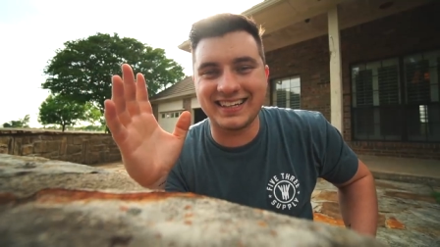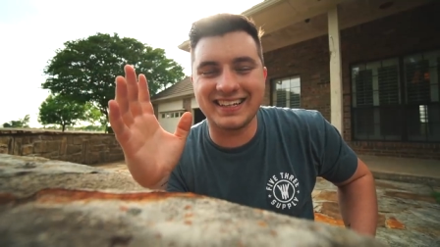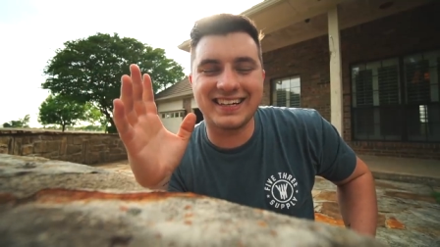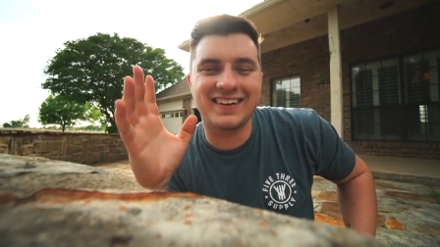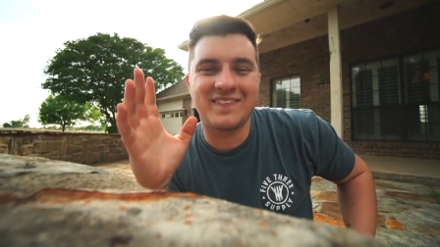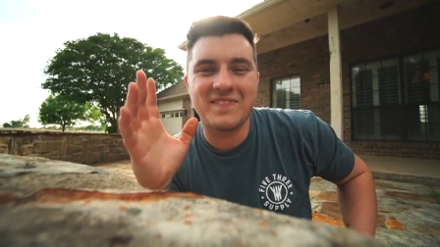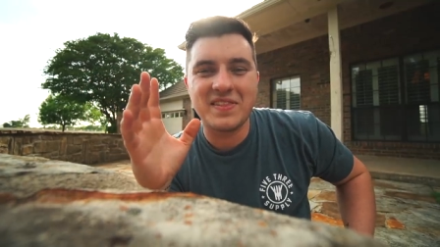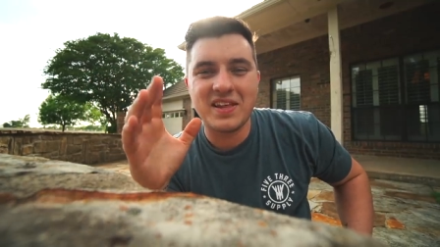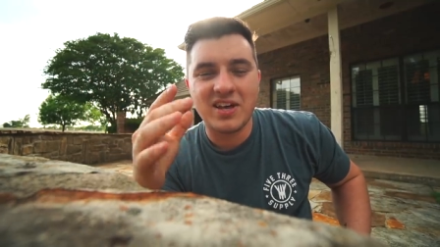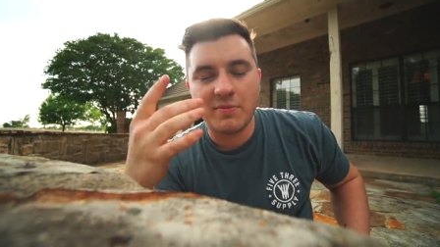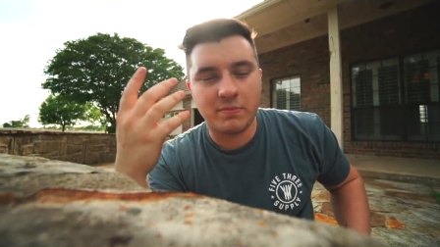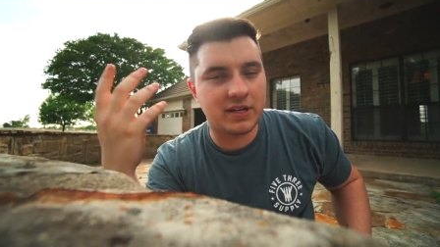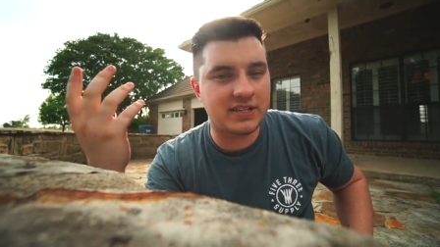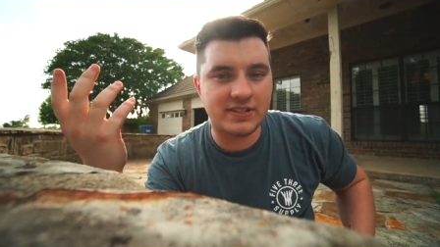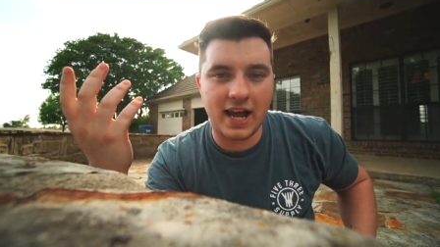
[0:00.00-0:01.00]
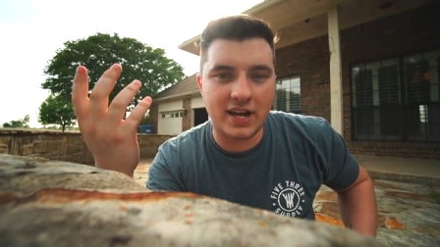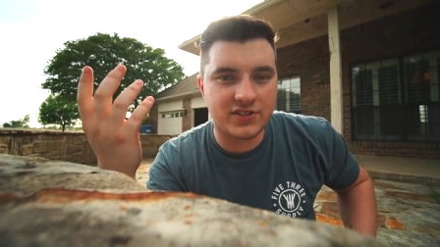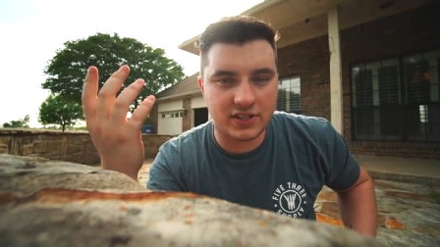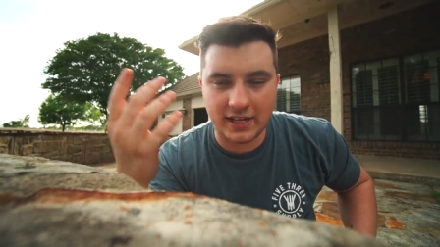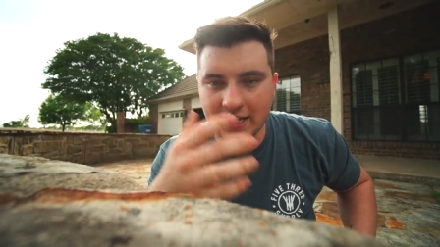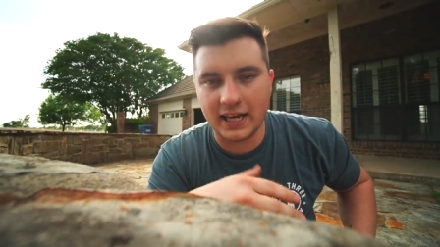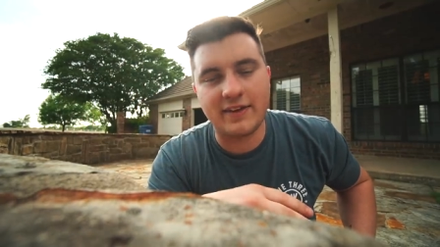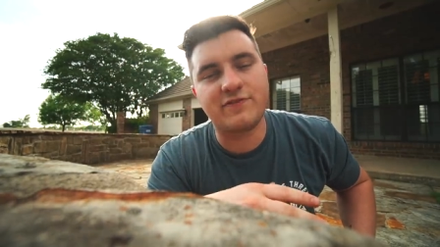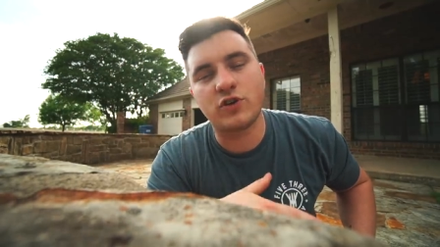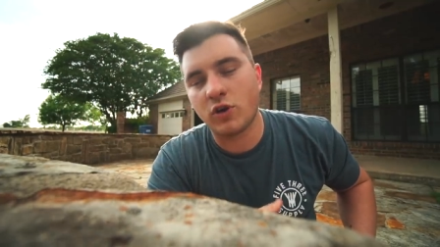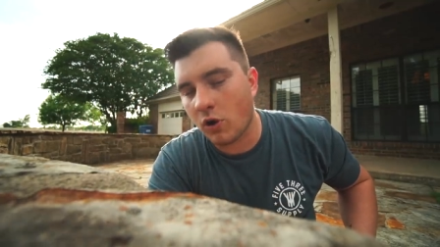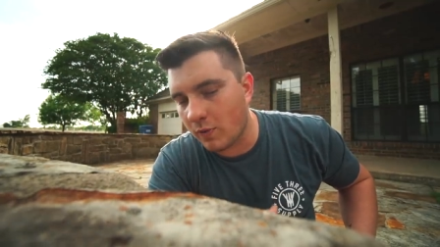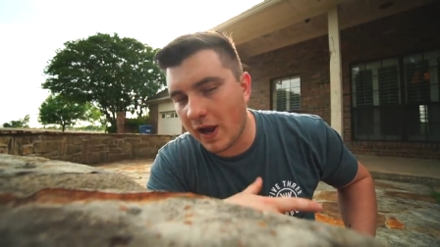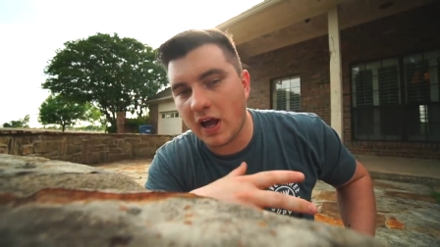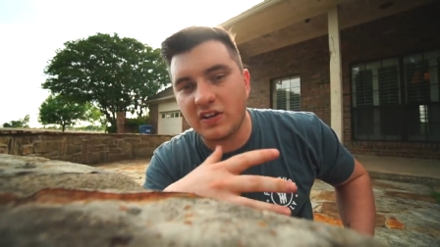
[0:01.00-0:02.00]
but it's actually like if you're
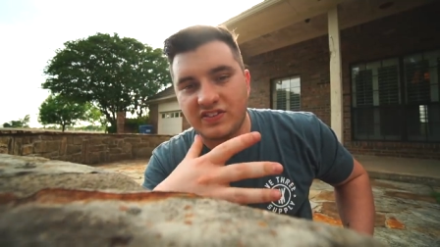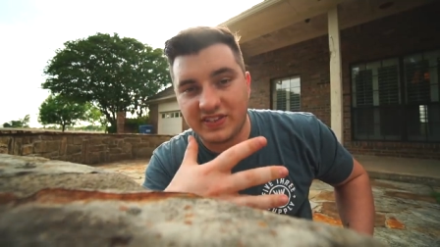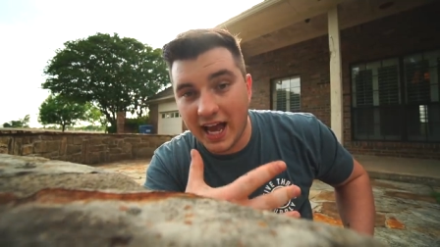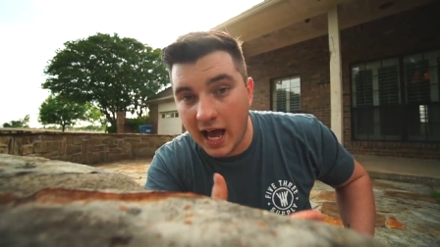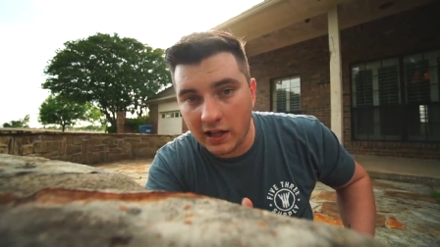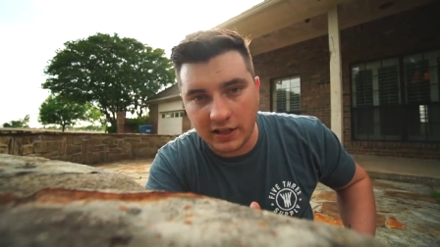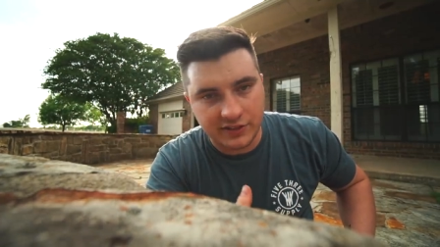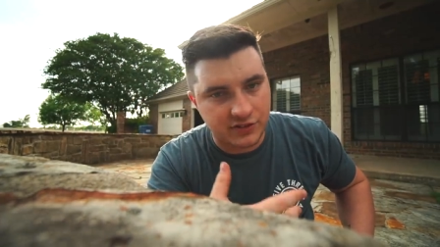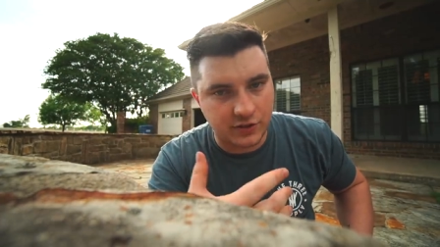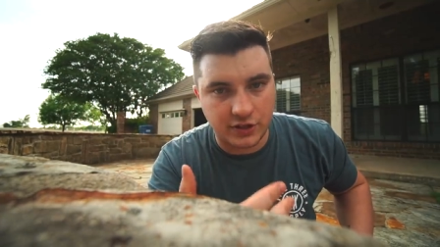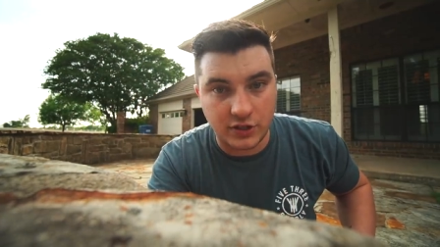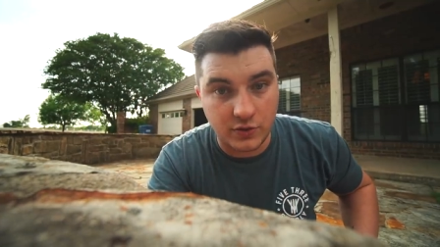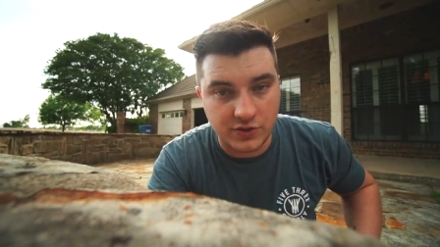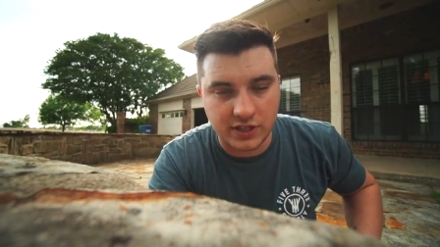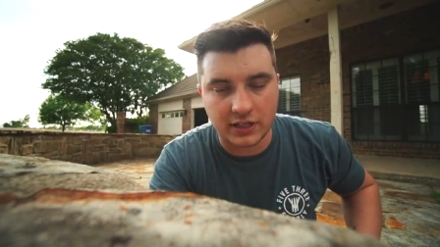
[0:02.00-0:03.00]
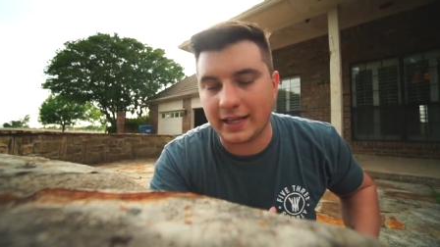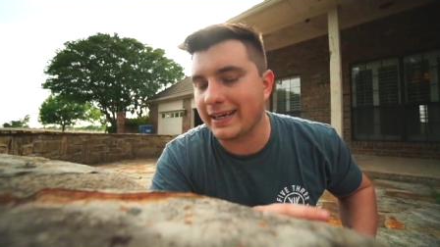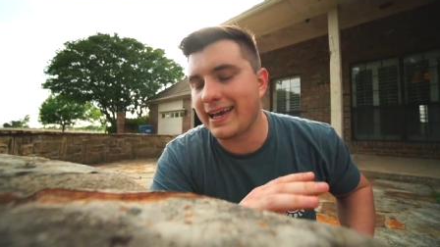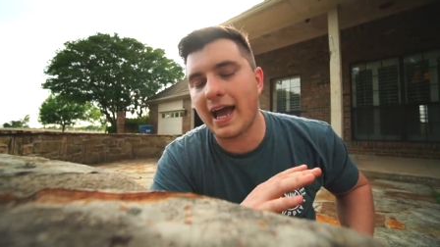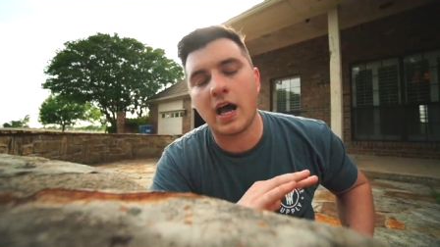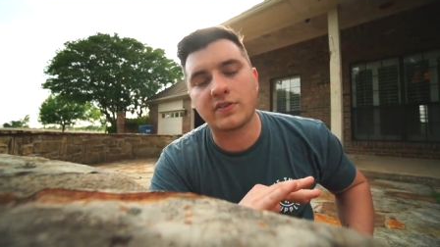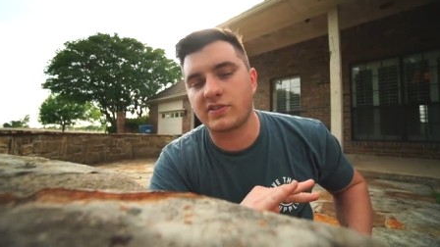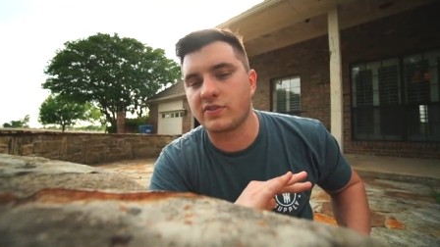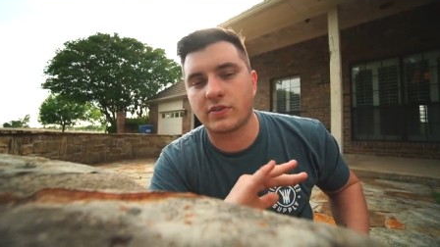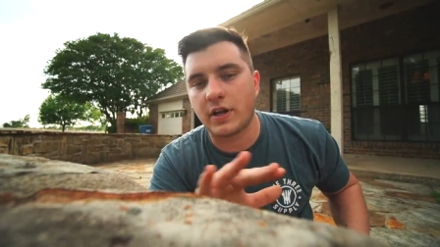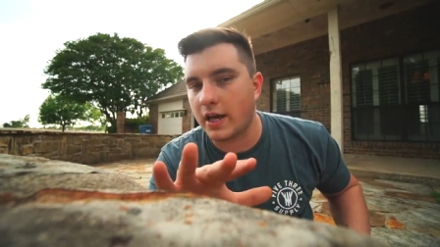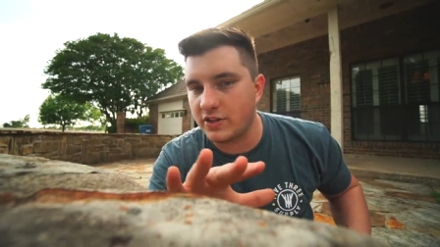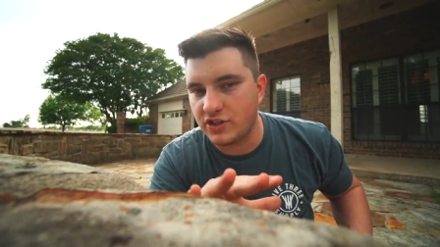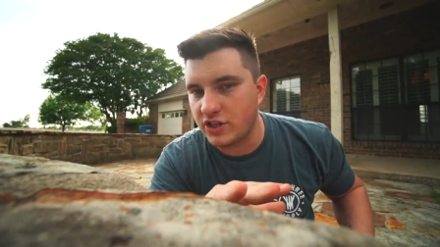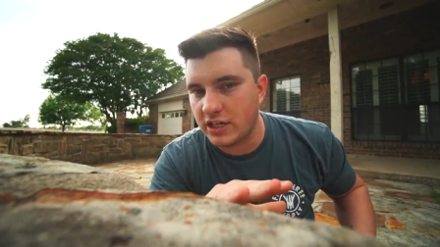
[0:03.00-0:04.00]
around Dallas or Houston, like houses are
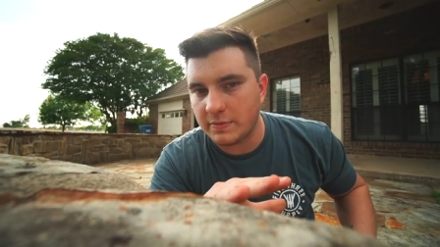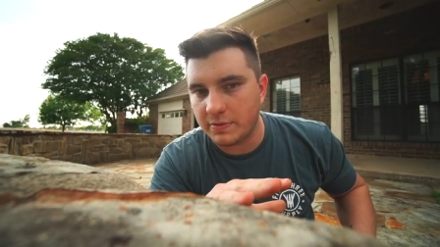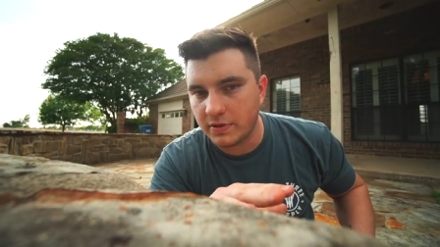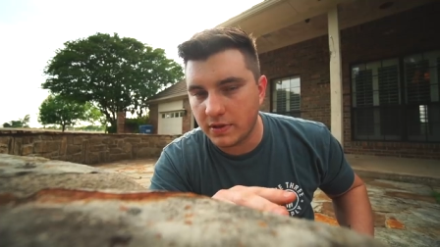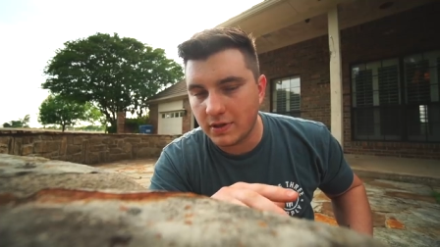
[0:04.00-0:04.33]
not cheap